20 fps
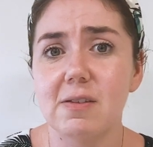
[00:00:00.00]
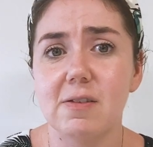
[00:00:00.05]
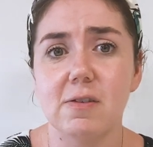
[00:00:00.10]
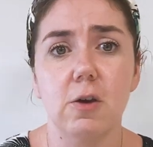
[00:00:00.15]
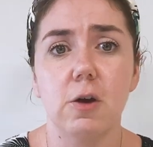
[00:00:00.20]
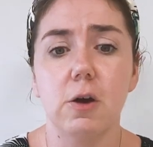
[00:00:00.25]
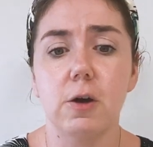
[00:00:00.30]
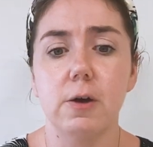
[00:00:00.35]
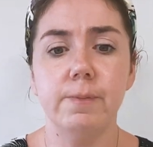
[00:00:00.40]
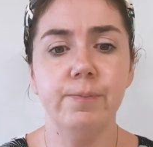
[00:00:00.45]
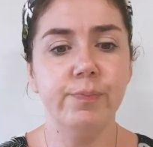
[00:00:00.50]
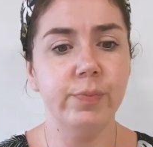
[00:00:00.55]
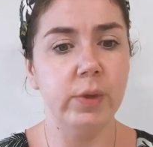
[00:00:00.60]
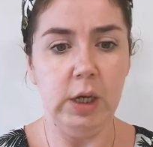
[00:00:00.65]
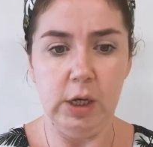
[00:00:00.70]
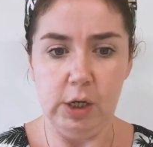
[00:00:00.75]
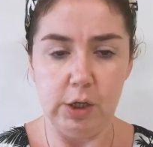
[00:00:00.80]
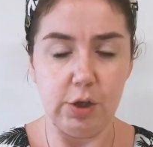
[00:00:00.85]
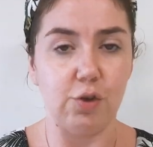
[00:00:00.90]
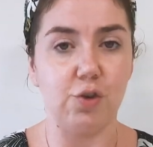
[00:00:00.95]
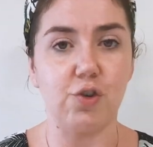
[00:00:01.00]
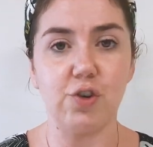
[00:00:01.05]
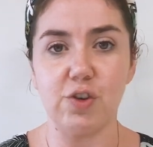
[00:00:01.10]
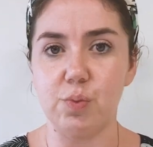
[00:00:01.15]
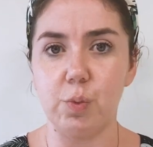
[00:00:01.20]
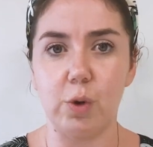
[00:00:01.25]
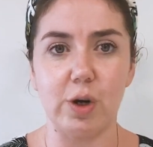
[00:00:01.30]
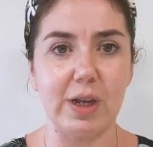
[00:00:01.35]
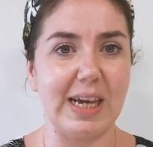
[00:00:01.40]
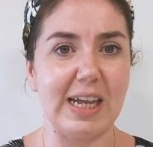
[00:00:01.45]
So you
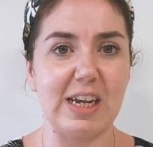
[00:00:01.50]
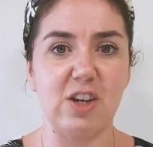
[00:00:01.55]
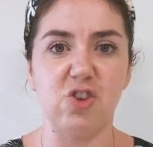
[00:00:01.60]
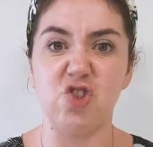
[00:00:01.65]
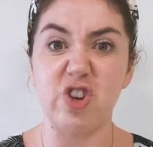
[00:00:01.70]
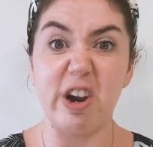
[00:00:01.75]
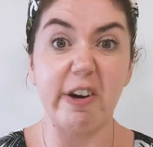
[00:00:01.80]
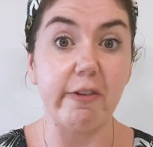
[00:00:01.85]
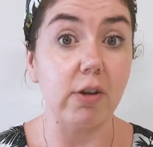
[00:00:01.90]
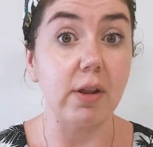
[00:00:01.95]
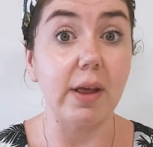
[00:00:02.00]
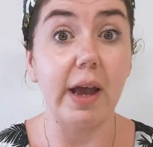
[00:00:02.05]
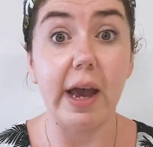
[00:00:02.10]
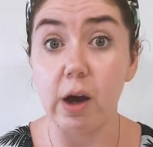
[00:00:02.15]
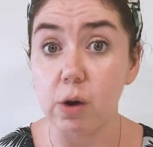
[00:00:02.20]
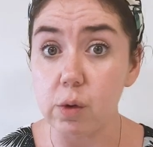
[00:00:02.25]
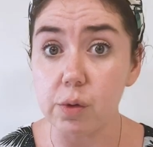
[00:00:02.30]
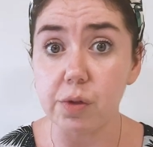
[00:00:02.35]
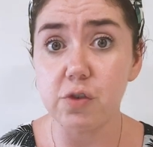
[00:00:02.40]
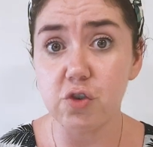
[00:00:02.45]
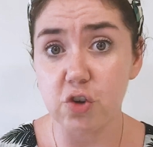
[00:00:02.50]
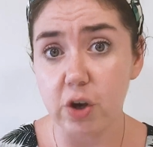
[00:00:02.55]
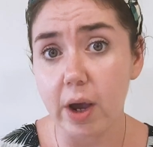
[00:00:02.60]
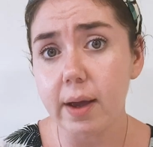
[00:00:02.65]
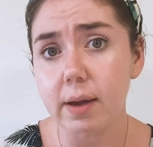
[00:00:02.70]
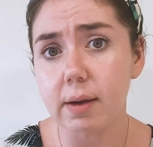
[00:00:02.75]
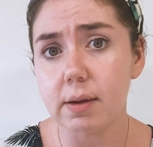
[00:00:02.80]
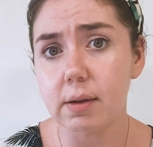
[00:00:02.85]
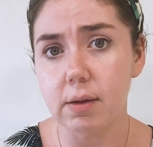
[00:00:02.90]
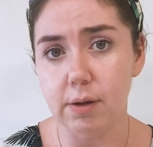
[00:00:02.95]
just want to get a general health
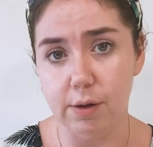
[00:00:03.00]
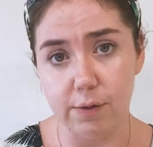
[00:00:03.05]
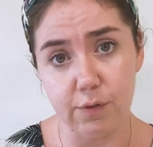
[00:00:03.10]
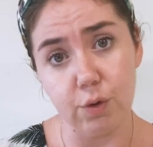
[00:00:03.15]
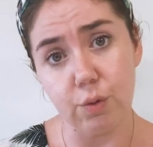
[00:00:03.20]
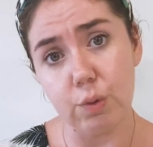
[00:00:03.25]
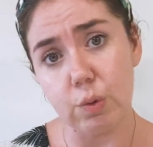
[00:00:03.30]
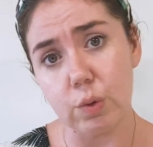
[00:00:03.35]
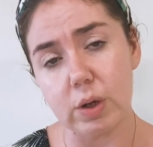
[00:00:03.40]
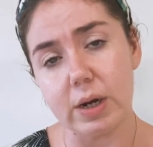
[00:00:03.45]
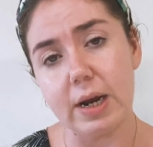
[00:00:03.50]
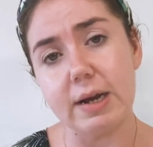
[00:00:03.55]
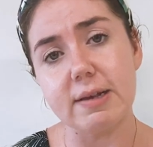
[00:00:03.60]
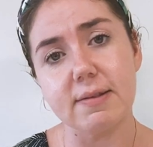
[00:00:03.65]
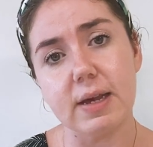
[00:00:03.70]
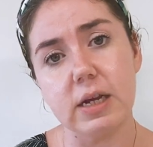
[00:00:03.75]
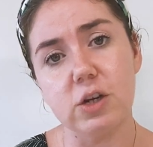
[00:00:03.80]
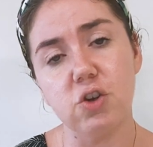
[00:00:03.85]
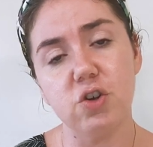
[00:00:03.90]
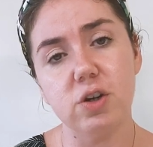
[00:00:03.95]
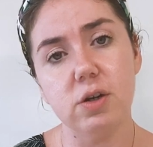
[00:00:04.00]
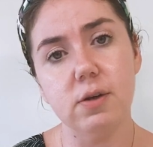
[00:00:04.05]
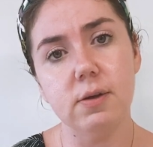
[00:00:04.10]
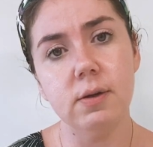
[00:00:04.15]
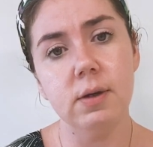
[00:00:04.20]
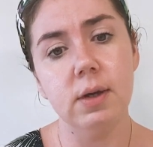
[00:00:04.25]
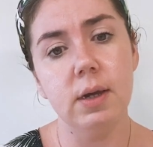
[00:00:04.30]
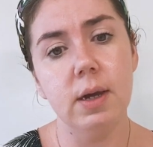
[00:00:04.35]
check of your organization.